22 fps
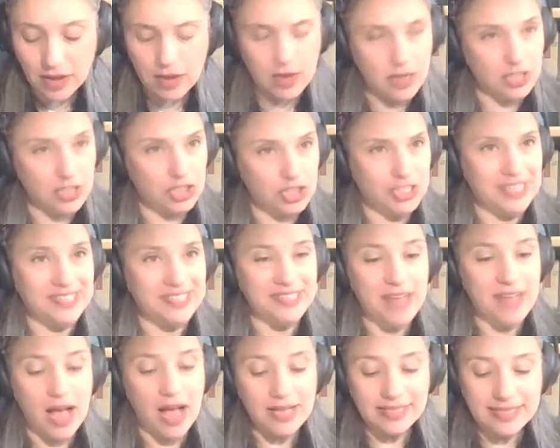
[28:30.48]
She's
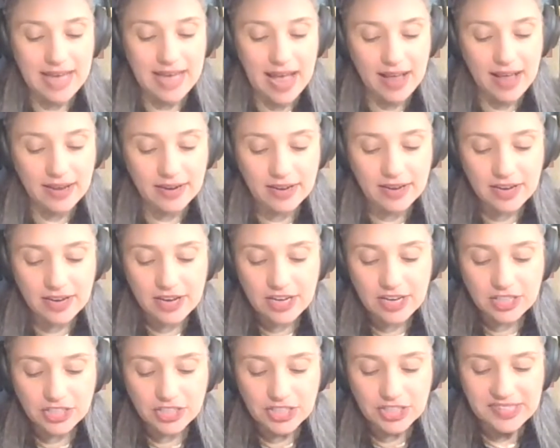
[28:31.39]
not dead.
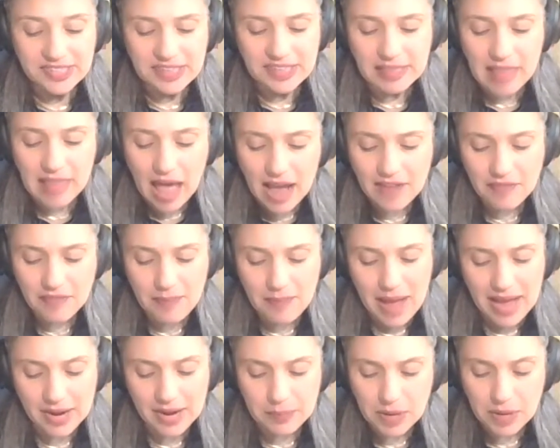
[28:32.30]
She's alive,
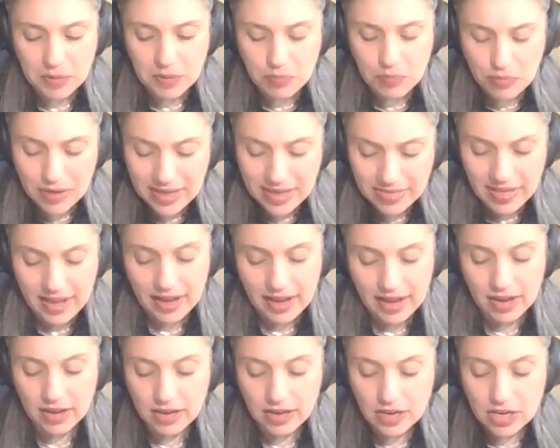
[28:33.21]
madam, and
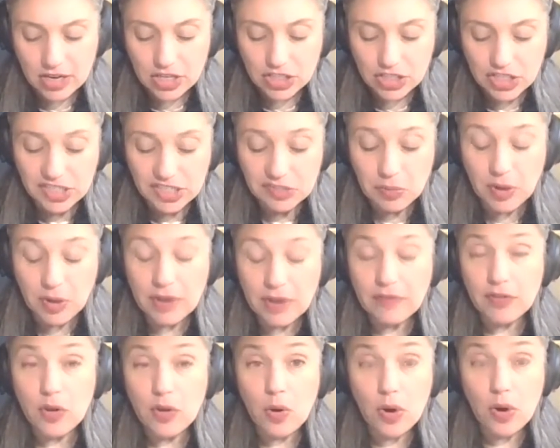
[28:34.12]
breathing. She's one
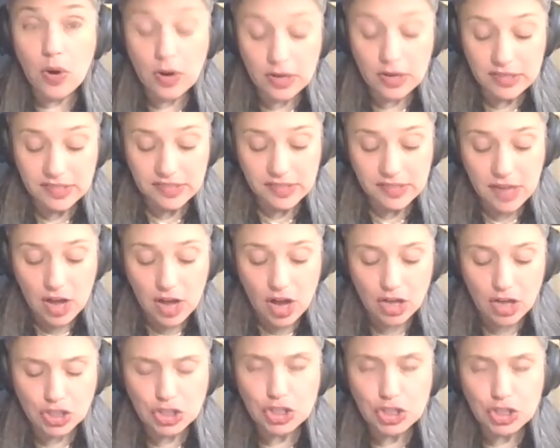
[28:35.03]
of yours,
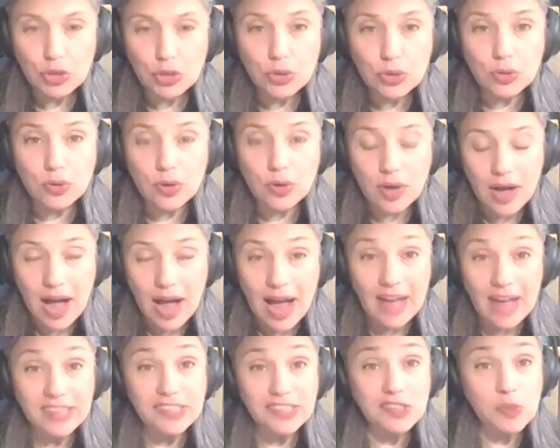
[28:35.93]
a Jew.
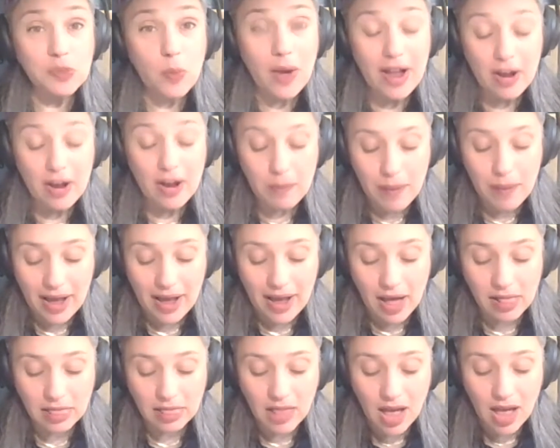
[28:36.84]
I swear by
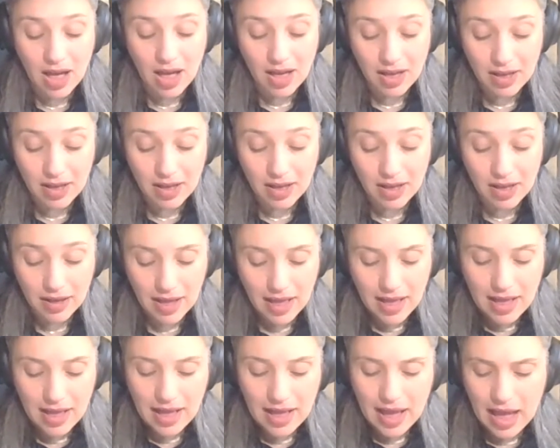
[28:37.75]
Allah.
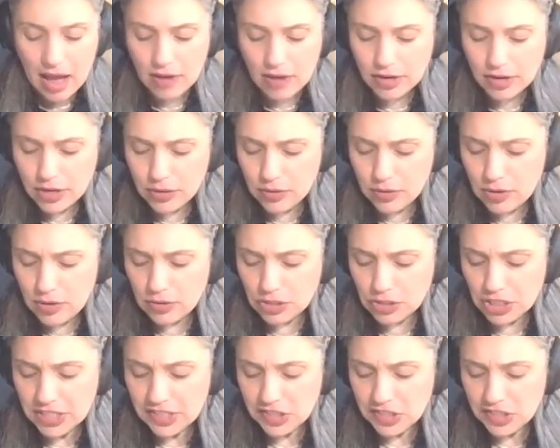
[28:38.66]
How do you know
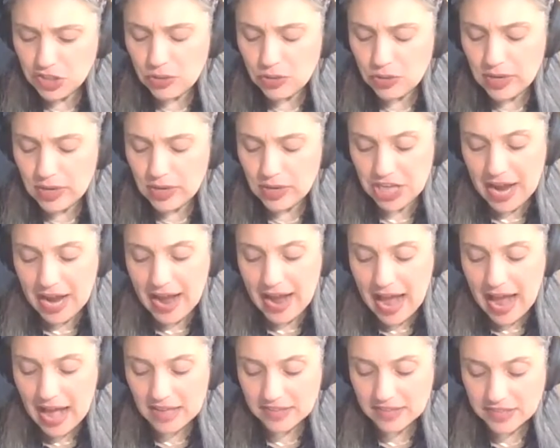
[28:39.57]
she's Jewish? I
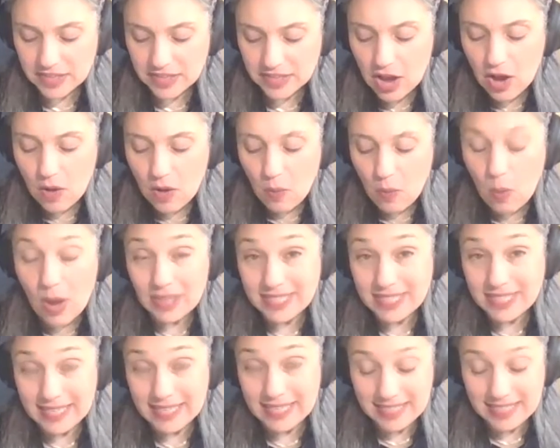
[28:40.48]
asked
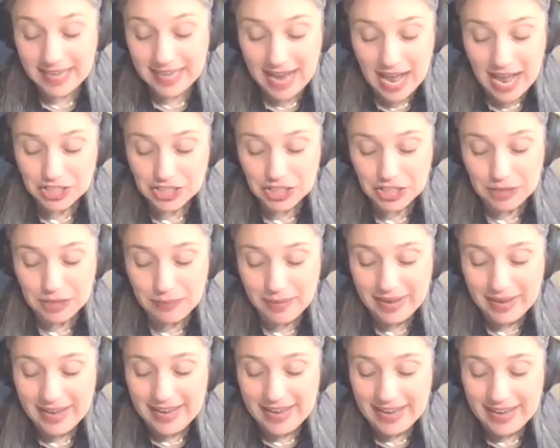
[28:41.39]
wanting to catch him
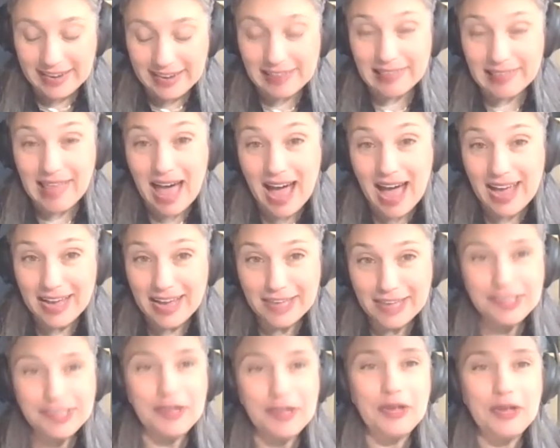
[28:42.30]
in a lie.
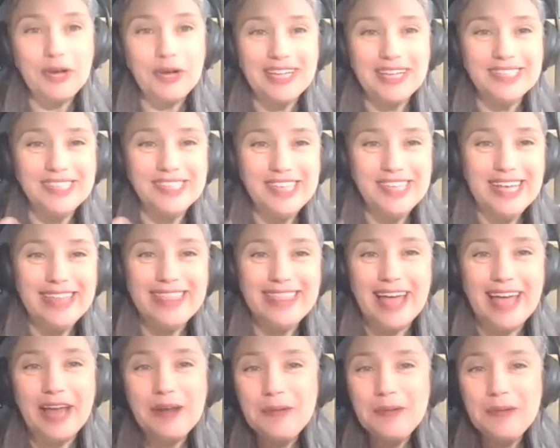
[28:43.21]
So you can see
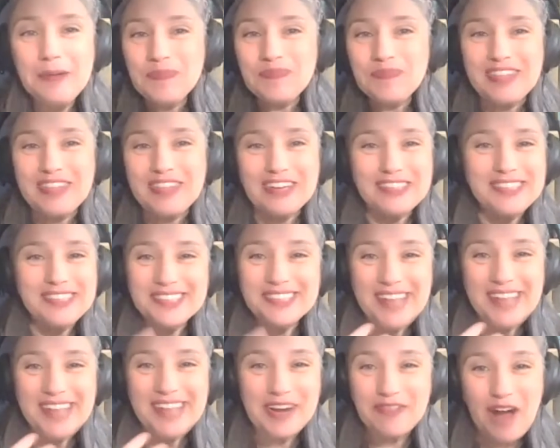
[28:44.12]
that there's this
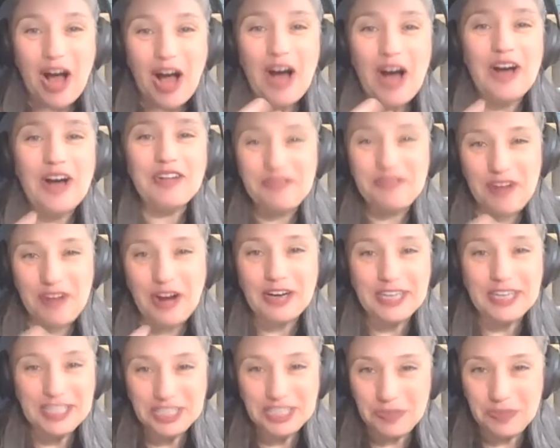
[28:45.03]
kind of
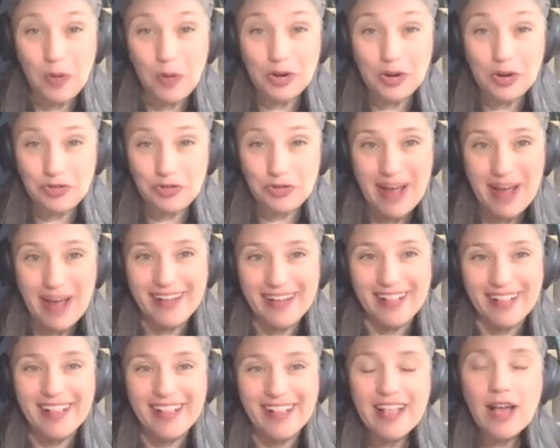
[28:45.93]
unvarnished
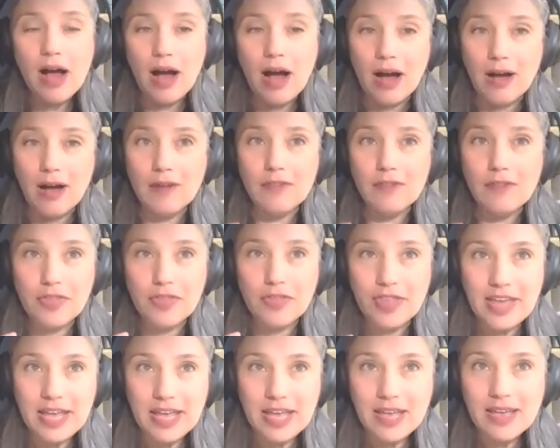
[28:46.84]
portrayal of
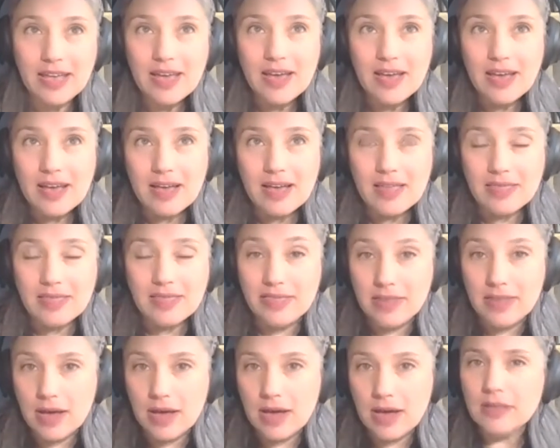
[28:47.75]
the
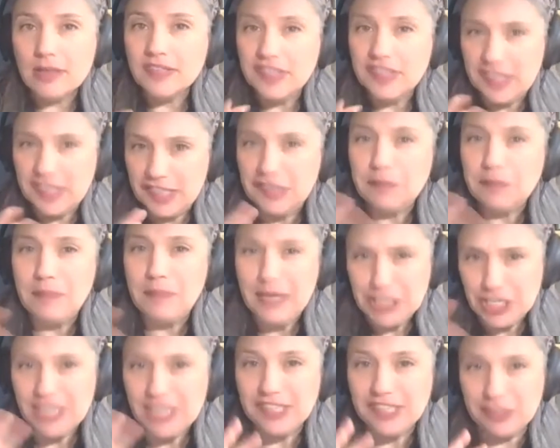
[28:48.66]
the
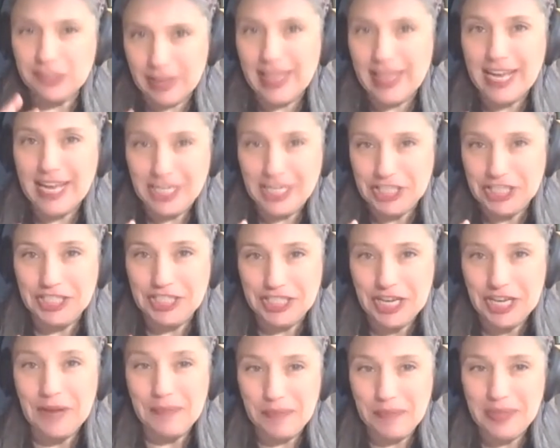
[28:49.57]
suspicious
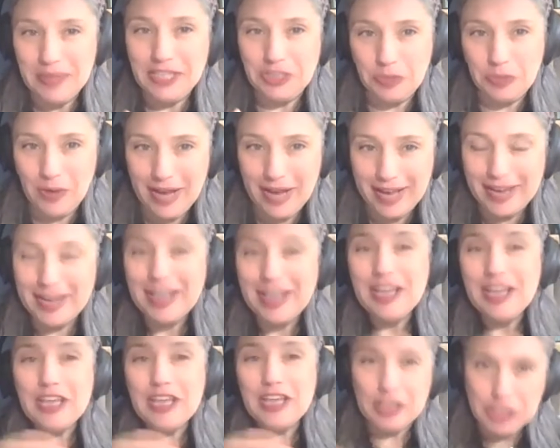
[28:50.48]
relationship between
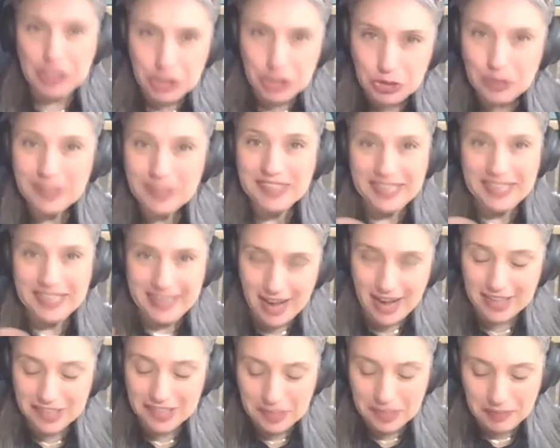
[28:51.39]
the Jews in
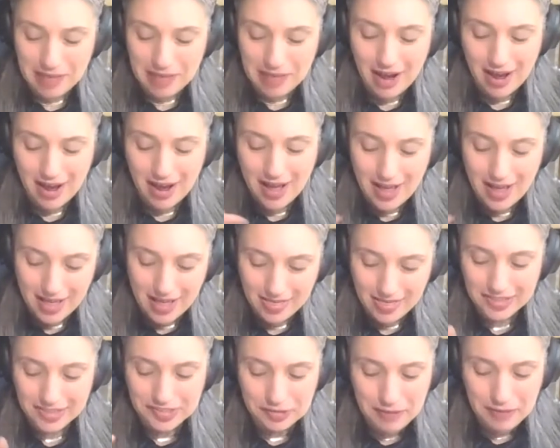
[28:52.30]
Casablanca
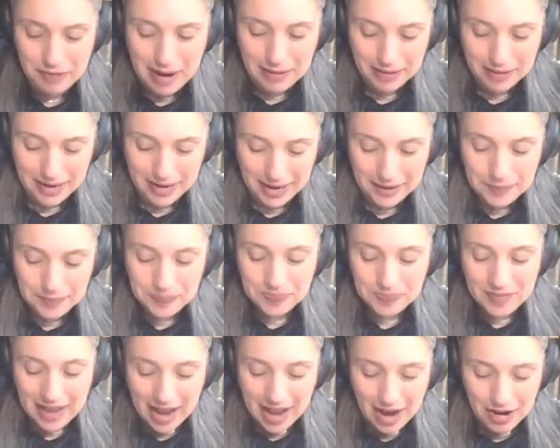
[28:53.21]
and the surrounding
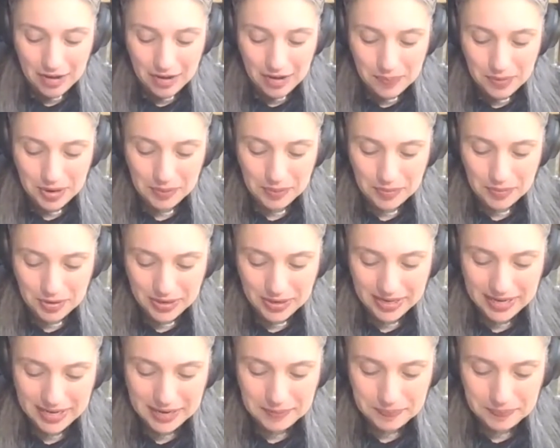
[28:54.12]
Arab
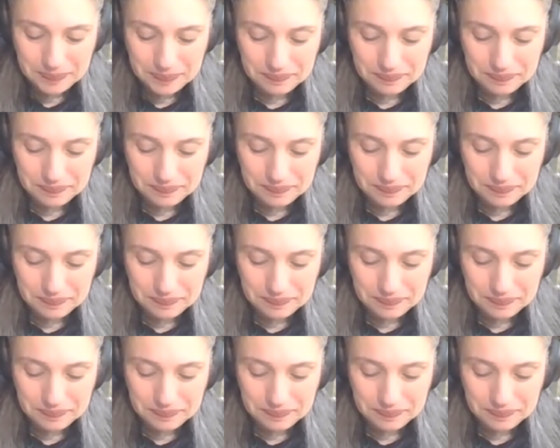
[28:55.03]
community.